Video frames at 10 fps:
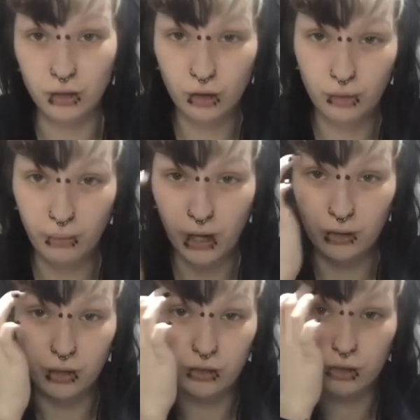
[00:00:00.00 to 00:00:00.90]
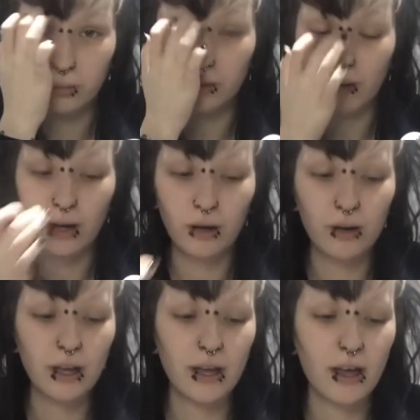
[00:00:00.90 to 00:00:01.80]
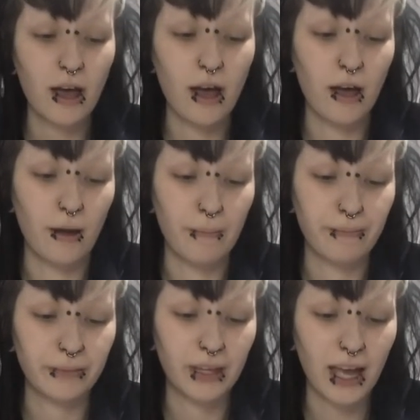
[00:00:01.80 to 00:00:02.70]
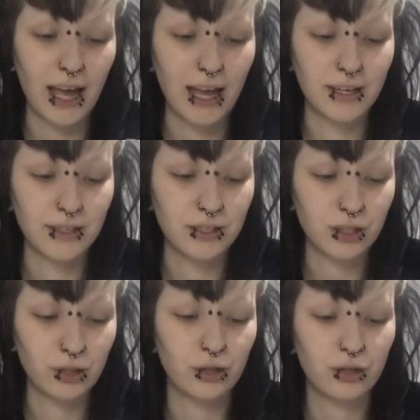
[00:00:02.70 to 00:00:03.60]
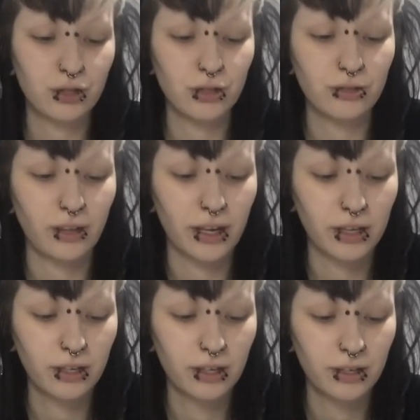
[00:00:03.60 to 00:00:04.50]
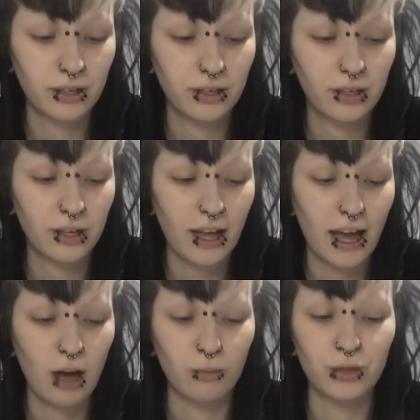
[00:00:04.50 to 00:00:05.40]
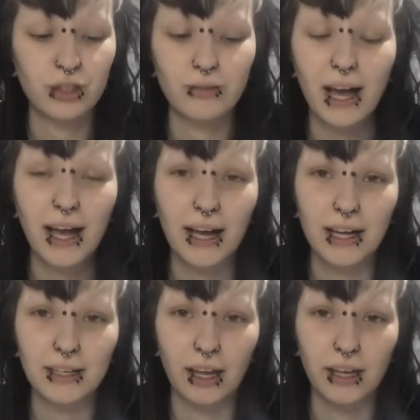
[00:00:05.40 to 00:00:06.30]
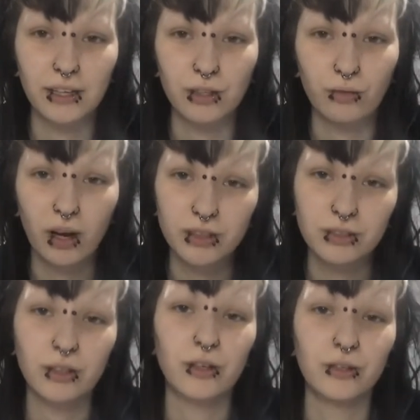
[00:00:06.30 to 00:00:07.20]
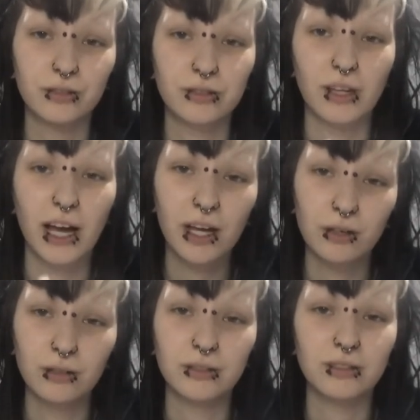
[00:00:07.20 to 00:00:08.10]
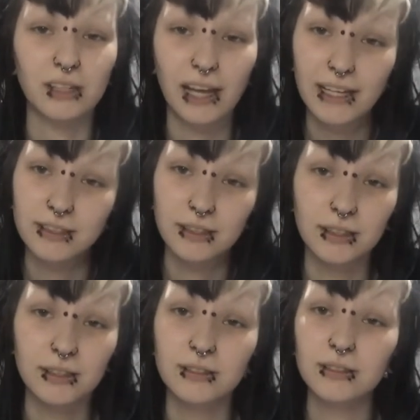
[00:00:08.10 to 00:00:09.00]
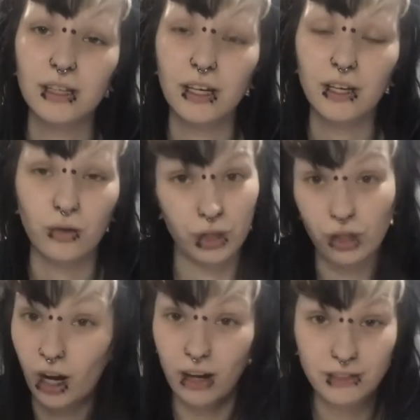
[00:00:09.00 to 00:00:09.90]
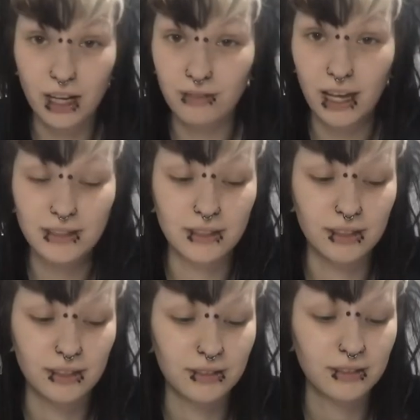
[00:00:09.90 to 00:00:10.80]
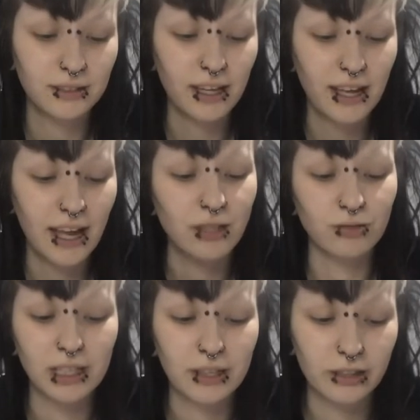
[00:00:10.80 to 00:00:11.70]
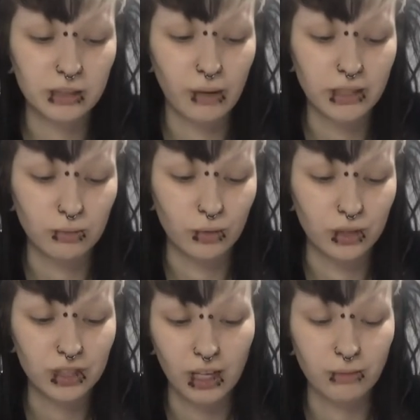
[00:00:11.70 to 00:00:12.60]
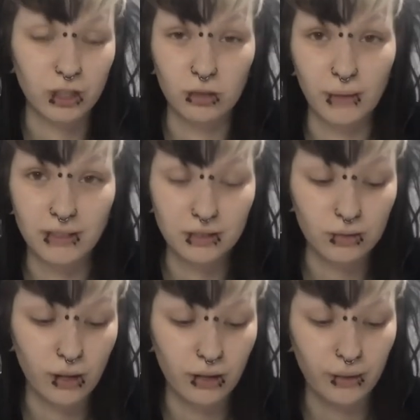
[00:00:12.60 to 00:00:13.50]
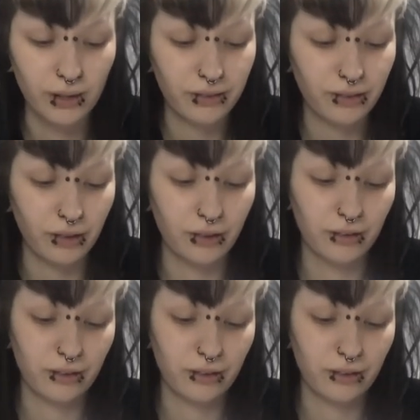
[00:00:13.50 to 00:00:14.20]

that you can buy on her shop as well. Um, and you can choose like how much you add, like the rhinestones, the add-ons, the letters, or you don't have to have letters. It's really customizable and she's absolutely amazing to work with, so